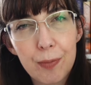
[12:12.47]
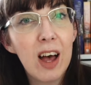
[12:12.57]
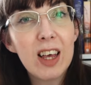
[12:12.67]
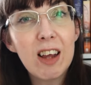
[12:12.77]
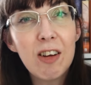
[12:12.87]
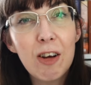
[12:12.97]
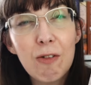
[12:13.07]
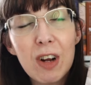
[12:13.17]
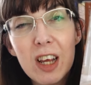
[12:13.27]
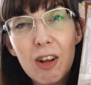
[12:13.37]
Again, I
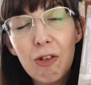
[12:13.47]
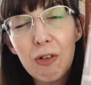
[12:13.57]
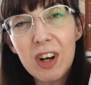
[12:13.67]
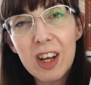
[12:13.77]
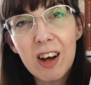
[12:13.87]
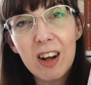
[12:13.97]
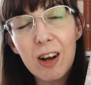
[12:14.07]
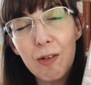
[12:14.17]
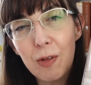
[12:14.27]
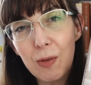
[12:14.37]
really enjoyed it. I
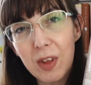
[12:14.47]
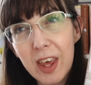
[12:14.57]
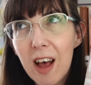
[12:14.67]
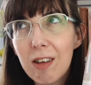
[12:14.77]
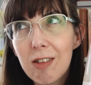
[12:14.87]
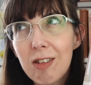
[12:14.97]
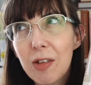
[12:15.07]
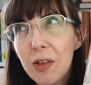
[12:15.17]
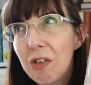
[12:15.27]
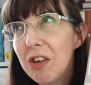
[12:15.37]
loved all the cats
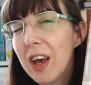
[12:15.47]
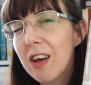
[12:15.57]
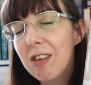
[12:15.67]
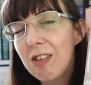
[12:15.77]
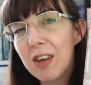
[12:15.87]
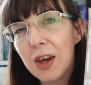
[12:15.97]
that she has.